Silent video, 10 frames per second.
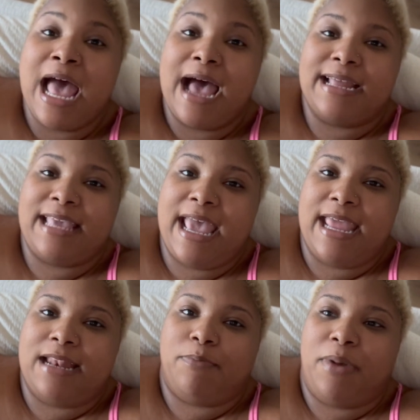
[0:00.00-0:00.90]
I
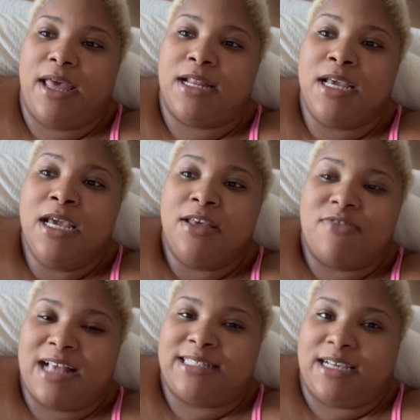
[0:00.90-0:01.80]
can, but
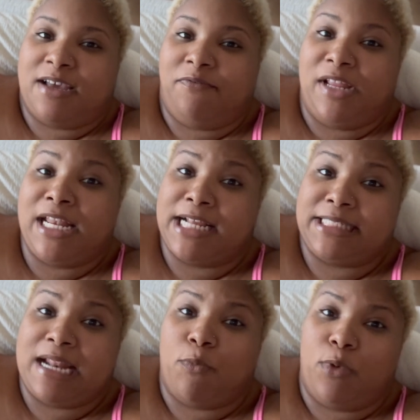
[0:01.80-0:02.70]
that's a convenience
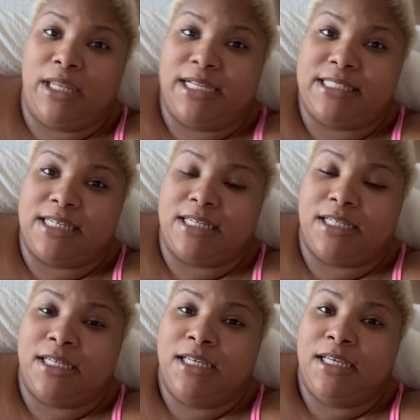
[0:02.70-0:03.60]
that I'm willing
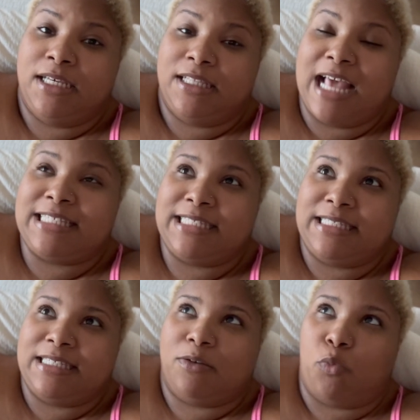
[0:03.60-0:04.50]
to,
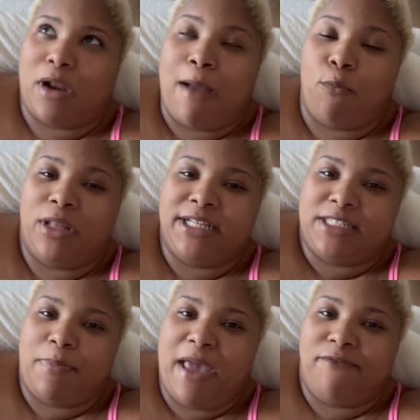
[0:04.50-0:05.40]
that's what I'm willing
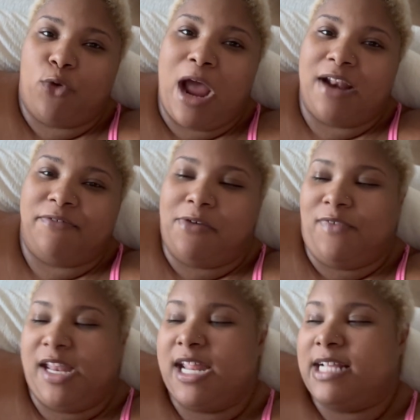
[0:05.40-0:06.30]
to pay for out of
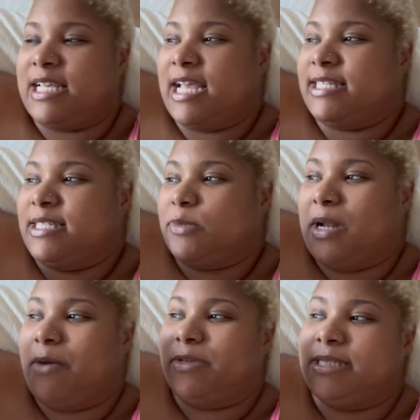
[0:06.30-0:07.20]
convenience, I guess is what
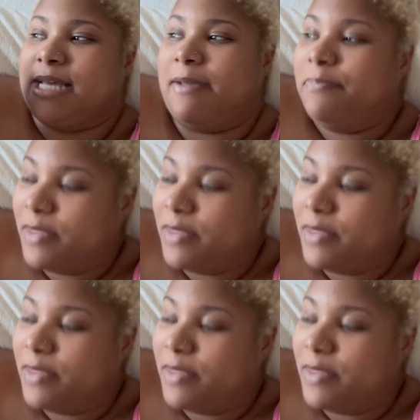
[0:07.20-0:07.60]
I would say.